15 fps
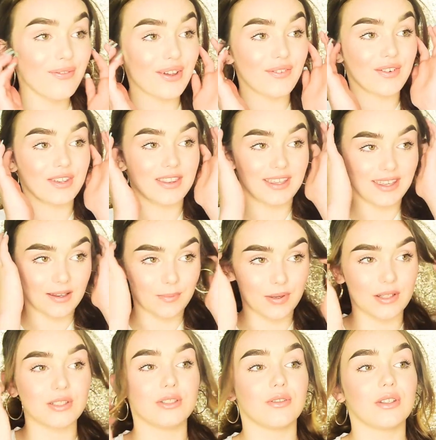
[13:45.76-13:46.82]
favorite thing
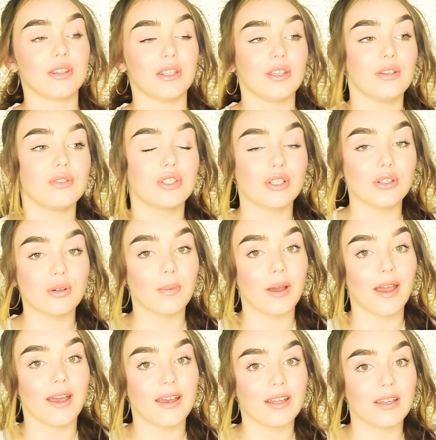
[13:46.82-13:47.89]
about doing YouTube
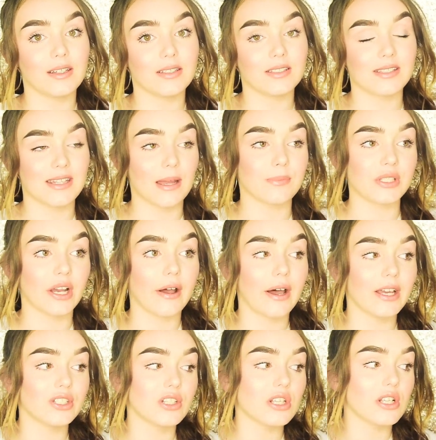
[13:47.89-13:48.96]
and Snapchat?
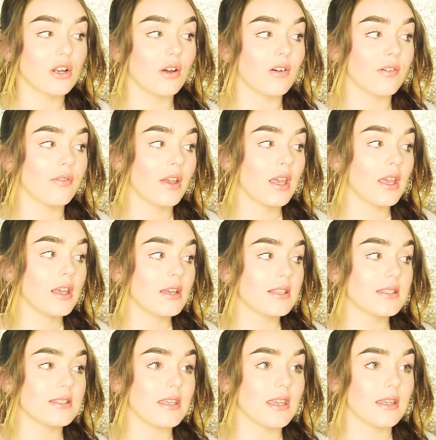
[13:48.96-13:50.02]
I just love
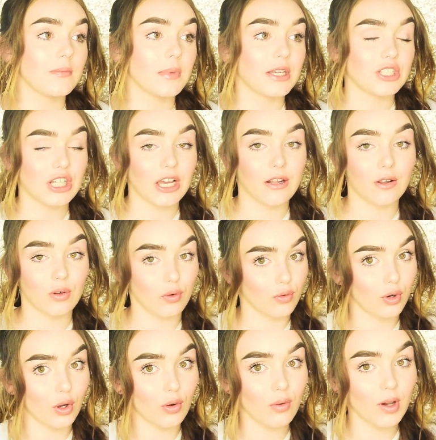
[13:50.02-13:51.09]
seeing my channel
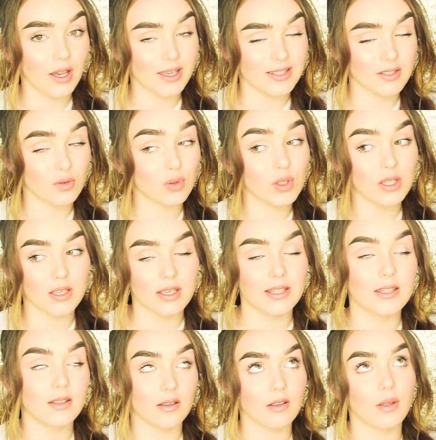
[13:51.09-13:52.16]
grow. At
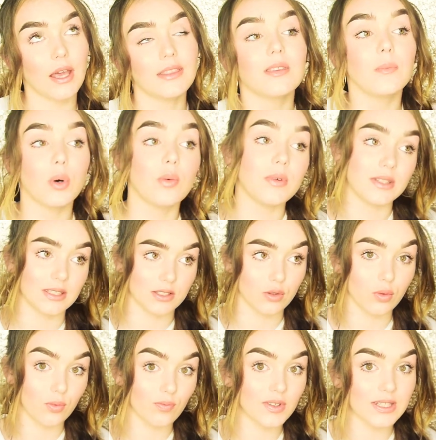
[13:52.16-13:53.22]
the moment it's
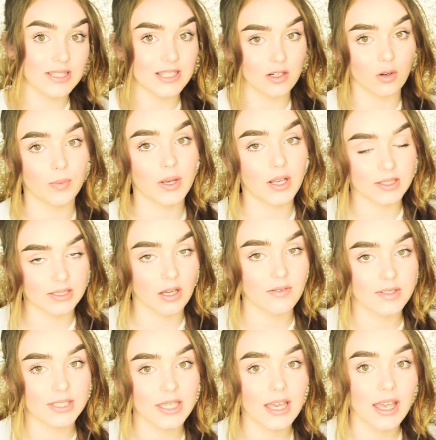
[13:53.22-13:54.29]
going real slow because
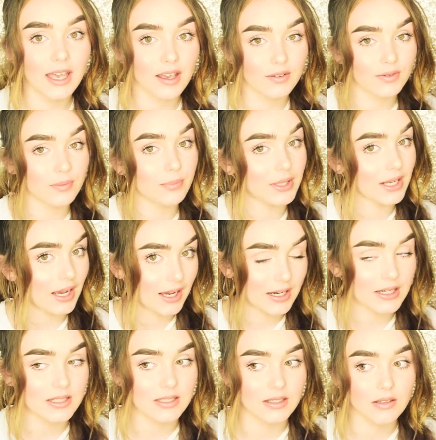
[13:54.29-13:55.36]
obviously I haven't been
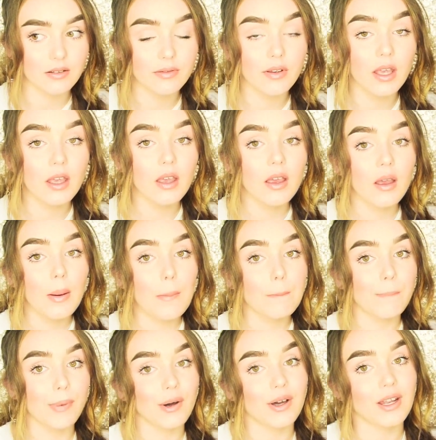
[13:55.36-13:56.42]
active,
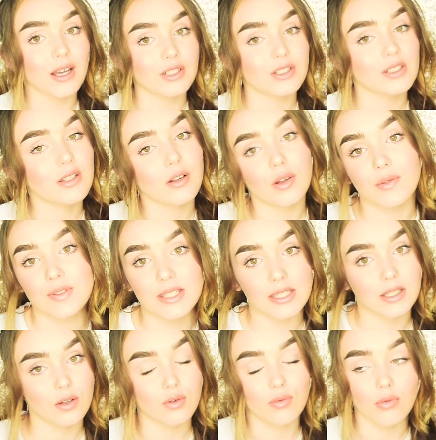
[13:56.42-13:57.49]
but I just love
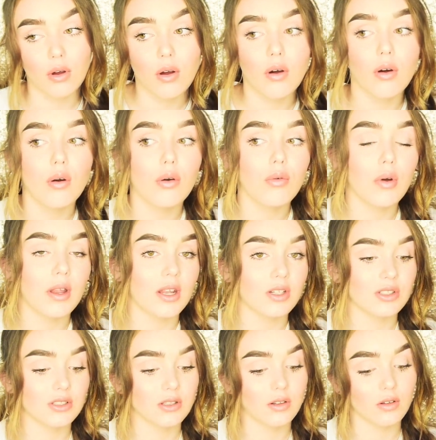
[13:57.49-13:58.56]
seeing it grow, and I
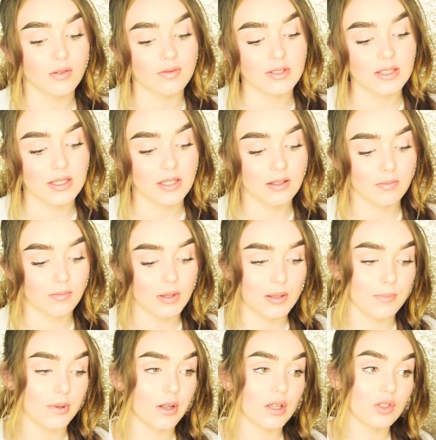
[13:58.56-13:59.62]
just love seeing
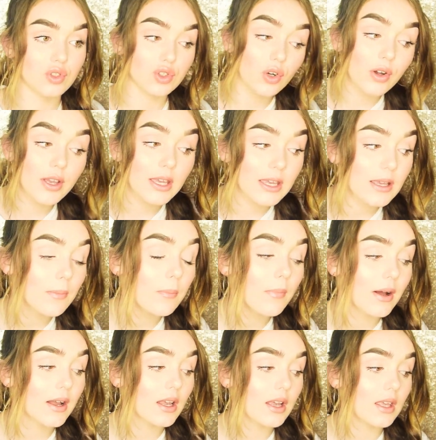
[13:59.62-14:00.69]
people enjoying
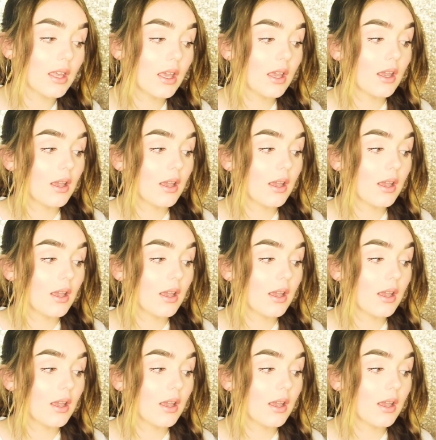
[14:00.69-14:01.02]
my